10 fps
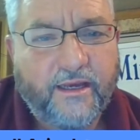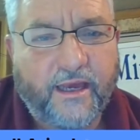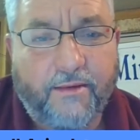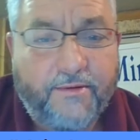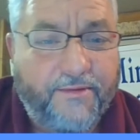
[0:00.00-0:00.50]

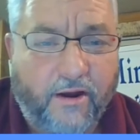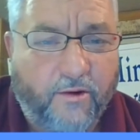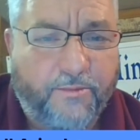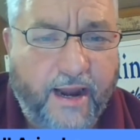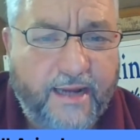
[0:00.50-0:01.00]
Even if I
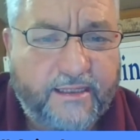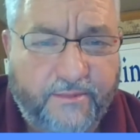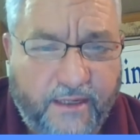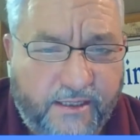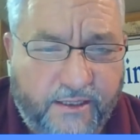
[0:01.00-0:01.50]
don't praise him,
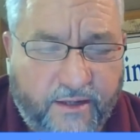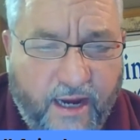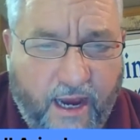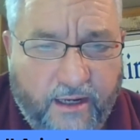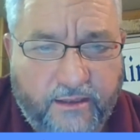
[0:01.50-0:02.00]
he's still
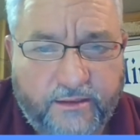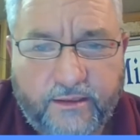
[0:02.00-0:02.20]
God.